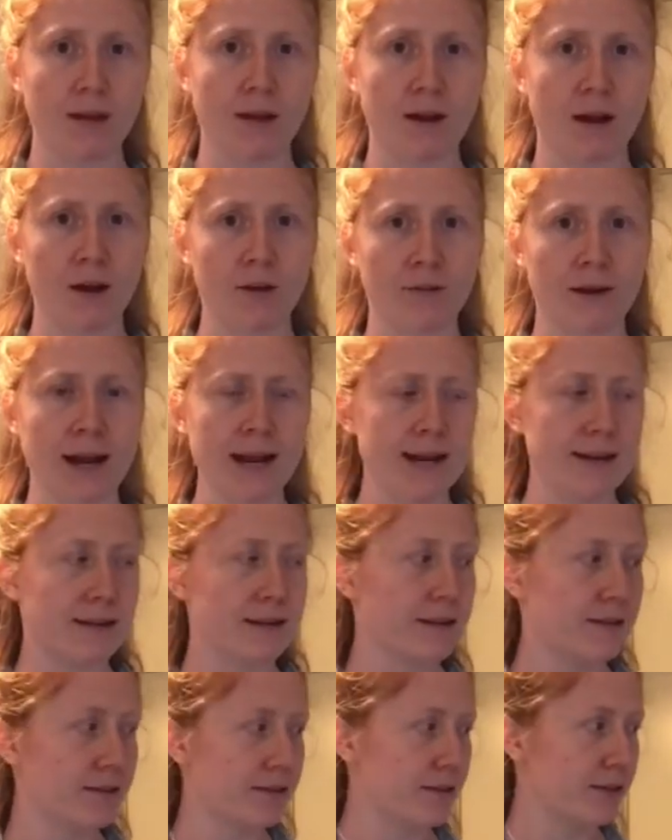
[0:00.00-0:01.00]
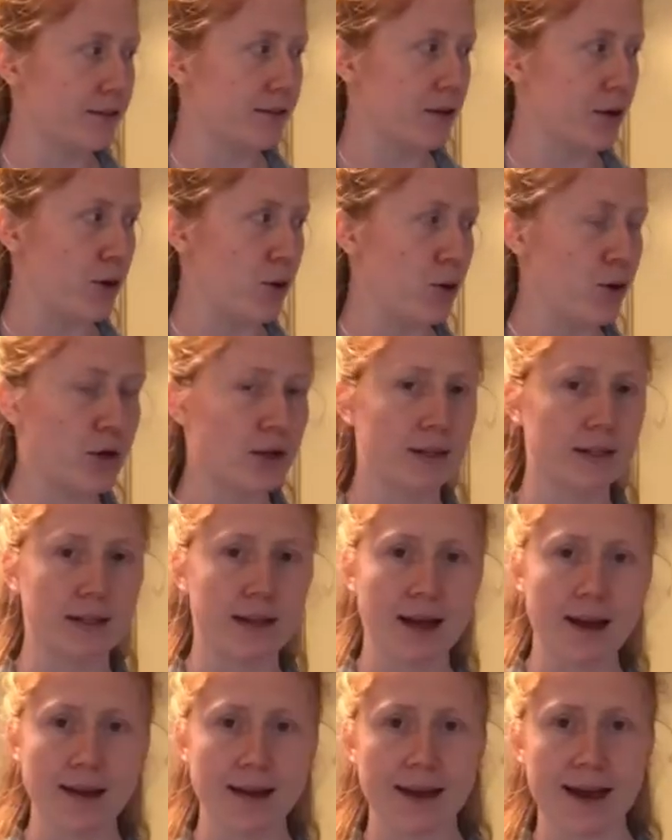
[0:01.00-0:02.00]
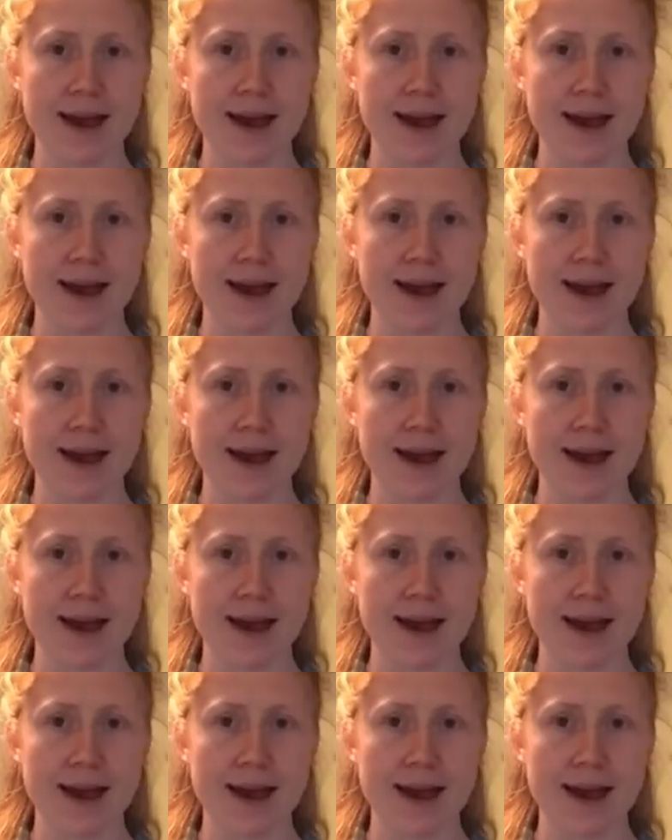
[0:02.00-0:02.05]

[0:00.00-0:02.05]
All right, so good luck.